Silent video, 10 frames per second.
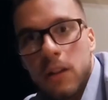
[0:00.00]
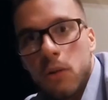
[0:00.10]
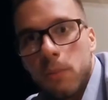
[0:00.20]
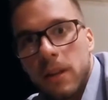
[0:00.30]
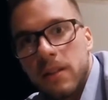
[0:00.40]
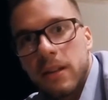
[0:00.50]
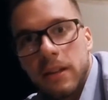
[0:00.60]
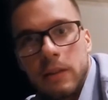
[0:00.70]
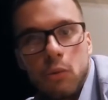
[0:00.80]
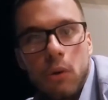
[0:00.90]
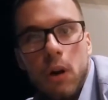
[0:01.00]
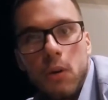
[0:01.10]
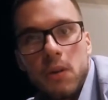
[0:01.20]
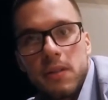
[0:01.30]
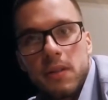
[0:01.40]
yeah, your plane is like in two
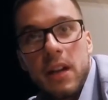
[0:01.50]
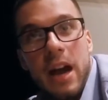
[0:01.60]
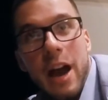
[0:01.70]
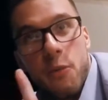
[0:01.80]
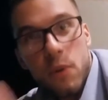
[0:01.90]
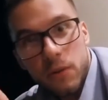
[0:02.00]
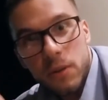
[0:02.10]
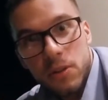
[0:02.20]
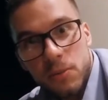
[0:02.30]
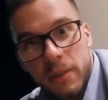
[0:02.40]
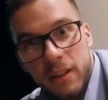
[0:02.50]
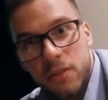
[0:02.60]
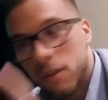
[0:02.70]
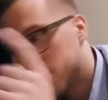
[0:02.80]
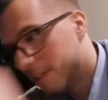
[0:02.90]
hours. I win versus Mega
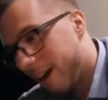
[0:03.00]
Creeps,